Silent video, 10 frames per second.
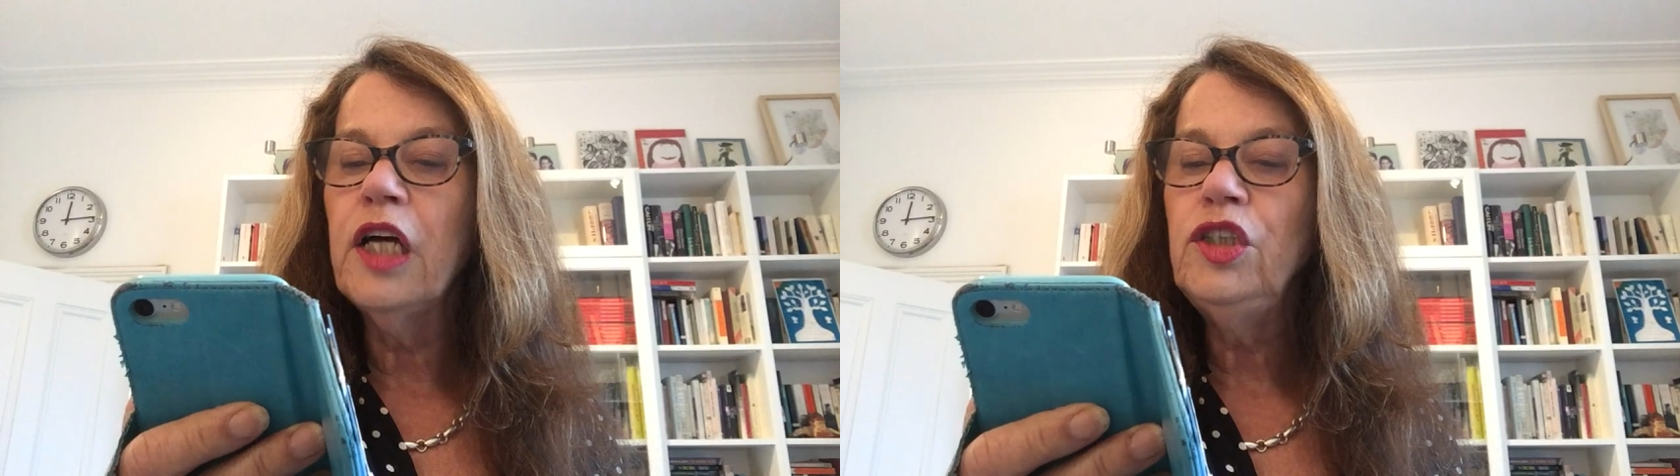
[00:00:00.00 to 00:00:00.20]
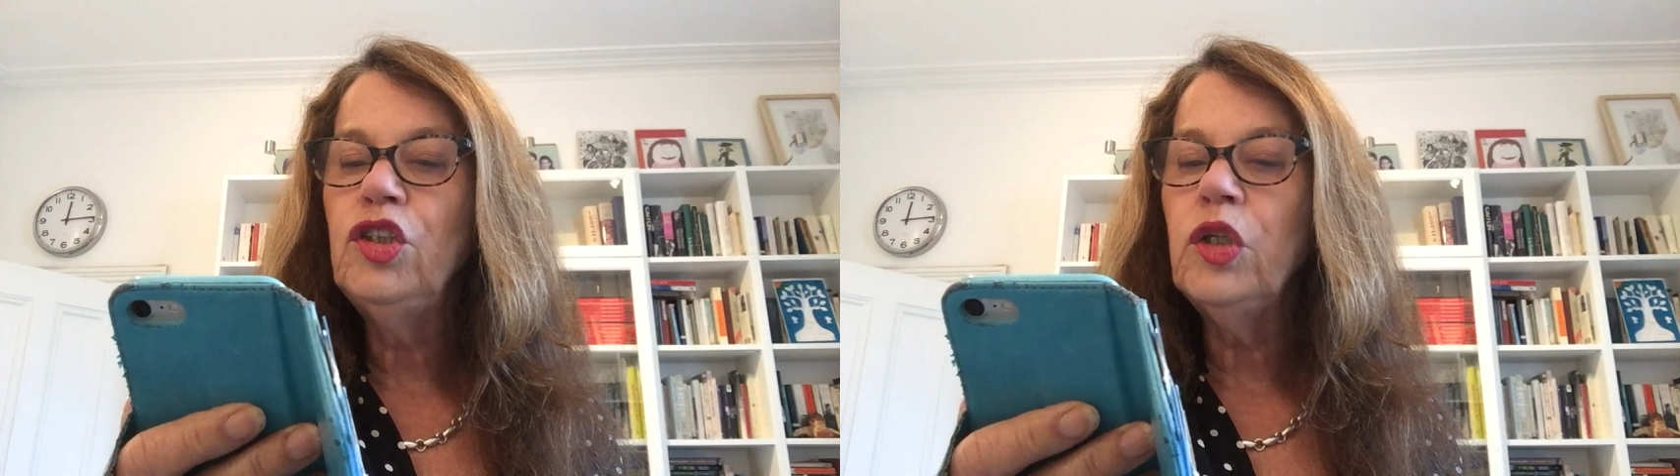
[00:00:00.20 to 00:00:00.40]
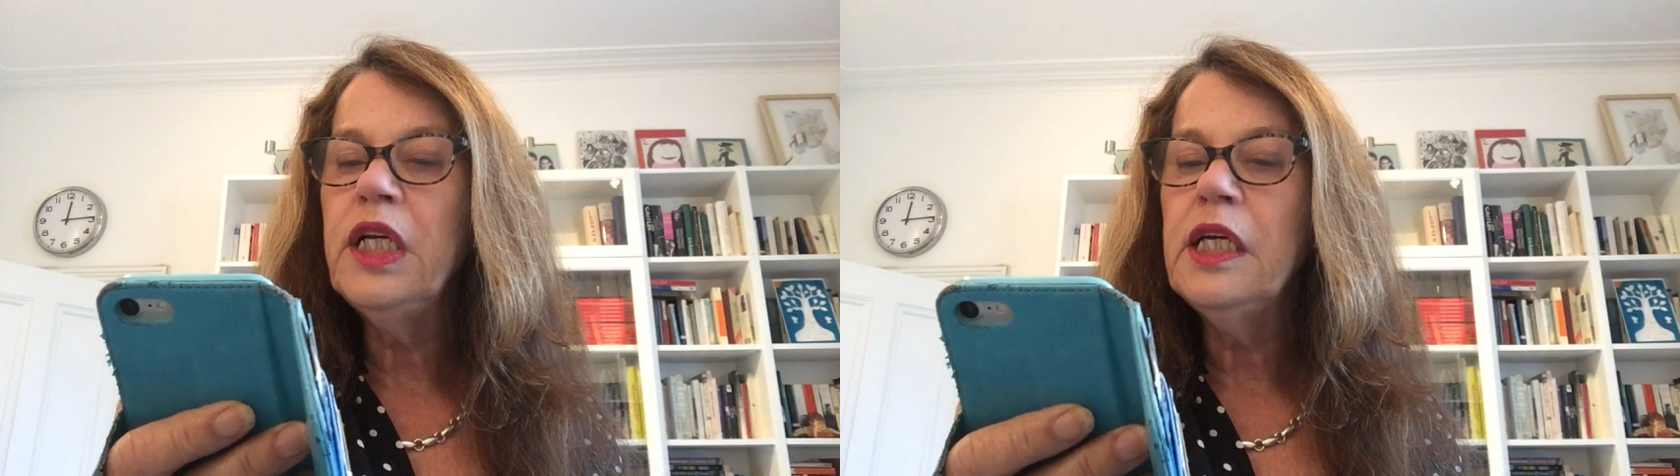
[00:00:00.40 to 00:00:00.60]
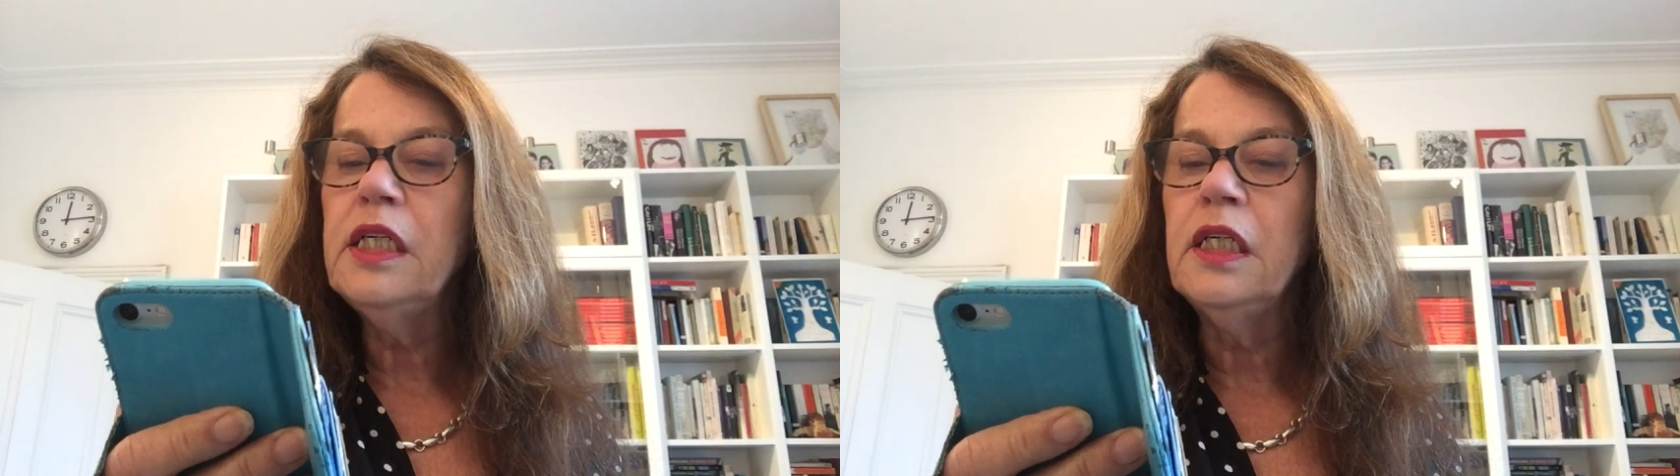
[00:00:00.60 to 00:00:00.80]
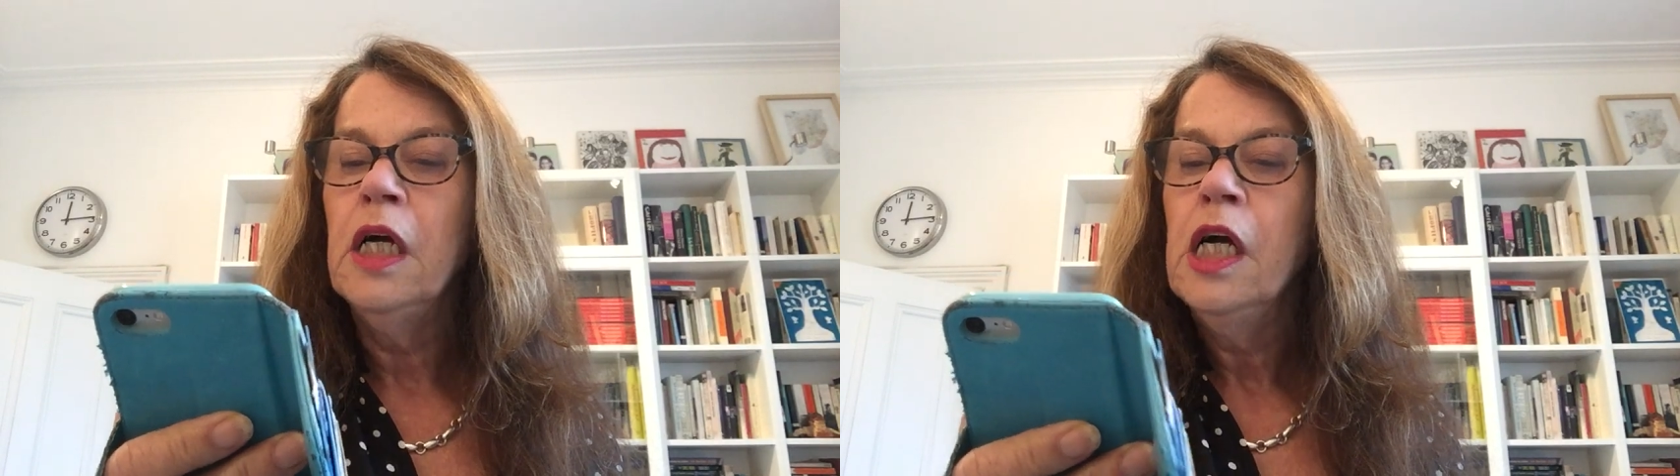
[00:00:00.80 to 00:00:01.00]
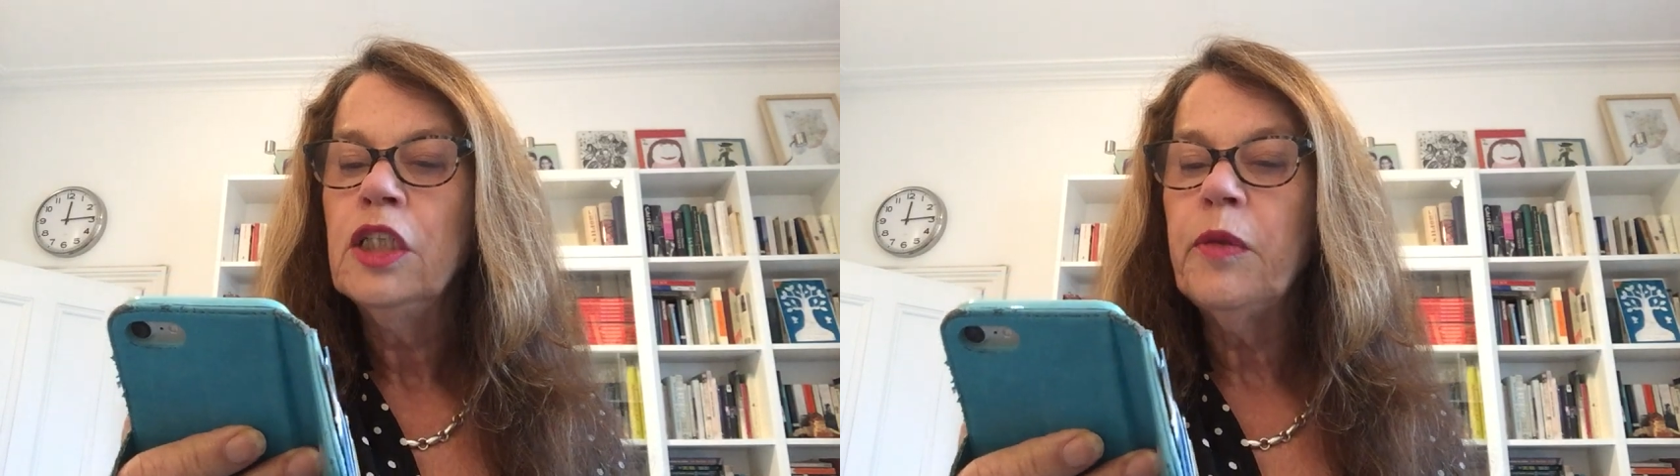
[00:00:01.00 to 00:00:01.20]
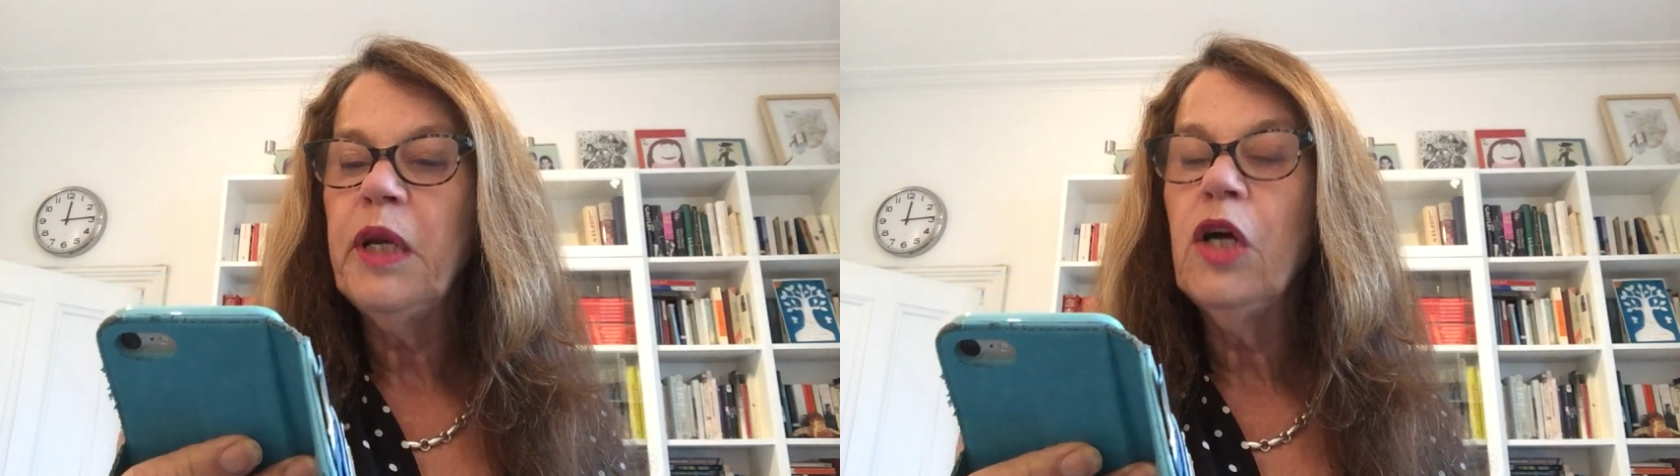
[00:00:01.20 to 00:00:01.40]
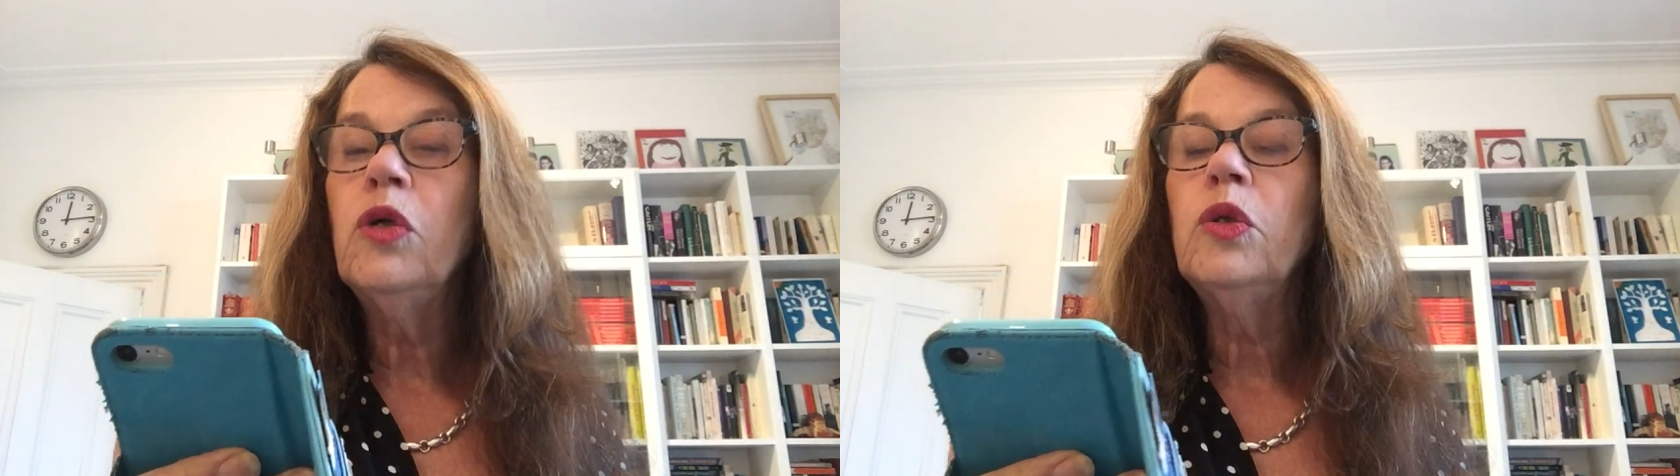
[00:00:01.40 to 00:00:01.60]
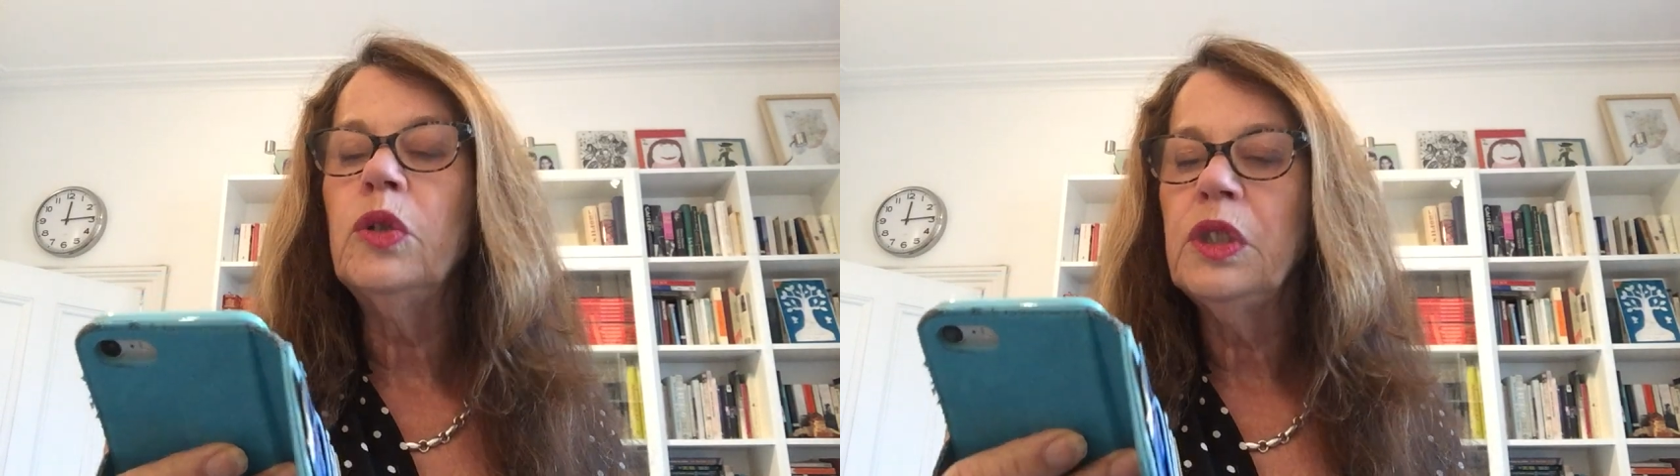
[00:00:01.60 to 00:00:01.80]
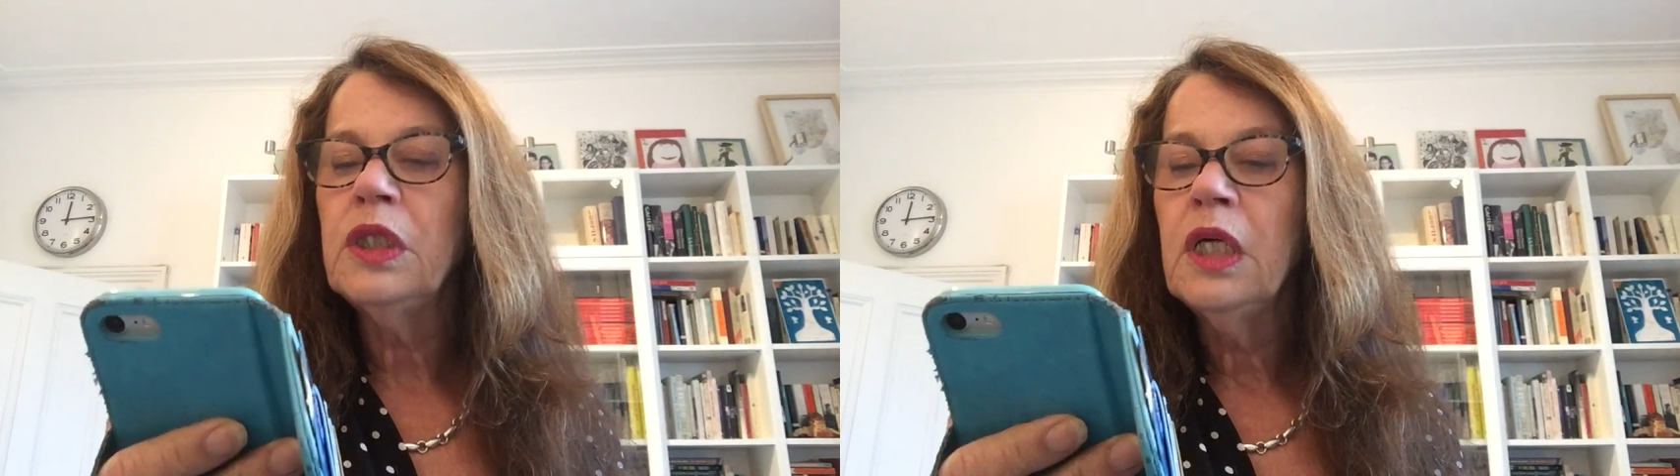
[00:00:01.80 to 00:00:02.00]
hydrilla to be caught